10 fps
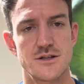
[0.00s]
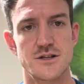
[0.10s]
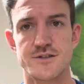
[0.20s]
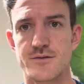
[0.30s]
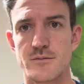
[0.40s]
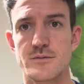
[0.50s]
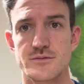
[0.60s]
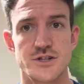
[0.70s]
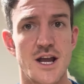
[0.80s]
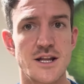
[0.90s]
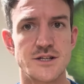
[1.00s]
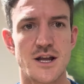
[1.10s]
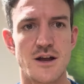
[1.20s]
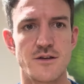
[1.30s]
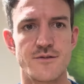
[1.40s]
just from changing
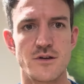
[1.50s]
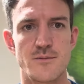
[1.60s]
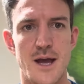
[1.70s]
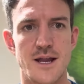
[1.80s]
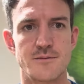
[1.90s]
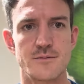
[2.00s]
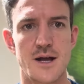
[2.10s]
how you view pain.